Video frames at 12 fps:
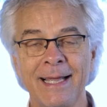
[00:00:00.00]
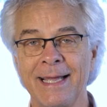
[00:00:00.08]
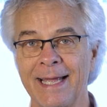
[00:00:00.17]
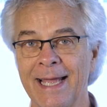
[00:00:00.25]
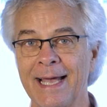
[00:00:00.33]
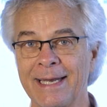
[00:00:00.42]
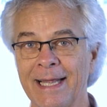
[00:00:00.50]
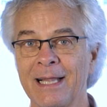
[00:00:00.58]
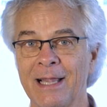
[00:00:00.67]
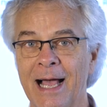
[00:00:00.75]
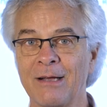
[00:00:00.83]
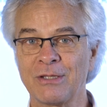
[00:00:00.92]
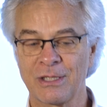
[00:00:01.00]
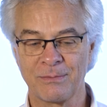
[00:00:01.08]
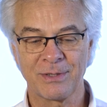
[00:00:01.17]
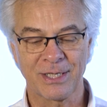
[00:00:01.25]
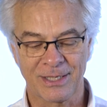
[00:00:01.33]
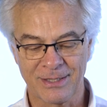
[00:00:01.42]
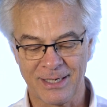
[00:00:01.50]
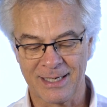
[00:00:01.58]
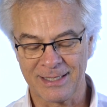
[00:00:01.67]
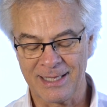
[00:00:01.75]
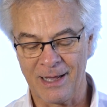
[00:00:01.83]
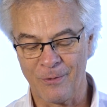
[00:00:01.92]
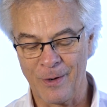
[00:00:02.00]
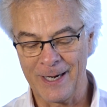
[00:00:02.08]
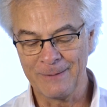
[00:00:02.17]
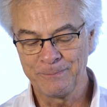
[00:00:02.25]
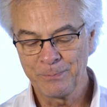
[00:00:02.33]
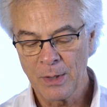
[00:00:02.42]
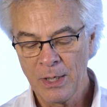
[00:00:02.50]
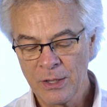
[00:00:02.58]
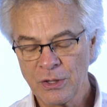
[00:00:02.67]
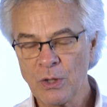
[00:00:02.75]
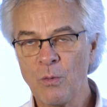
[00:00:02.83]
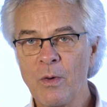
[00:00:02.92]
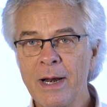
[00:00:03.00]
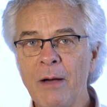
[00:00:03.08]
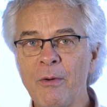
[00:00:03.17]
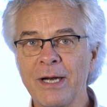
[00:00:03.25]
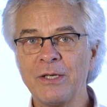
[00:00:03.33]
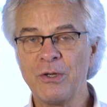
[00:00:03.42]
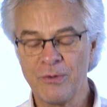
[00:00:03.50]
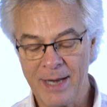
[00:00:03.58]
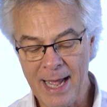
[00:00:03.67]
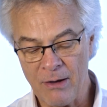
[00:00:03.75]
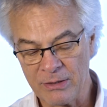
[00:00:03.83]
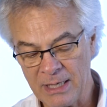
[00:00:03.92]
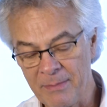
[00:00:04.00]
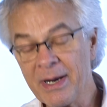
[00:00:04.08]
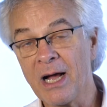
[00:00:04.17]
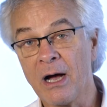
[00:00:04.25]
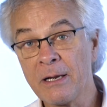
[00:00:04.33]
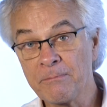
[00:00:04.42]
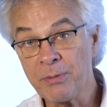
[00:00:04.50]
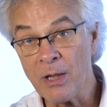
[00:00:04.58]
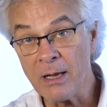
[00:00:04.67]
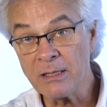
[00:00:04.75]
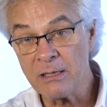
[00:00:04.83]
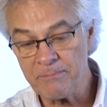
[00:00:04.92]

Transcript: and allows some success that way. So what I want to do now is I'm going to unplug the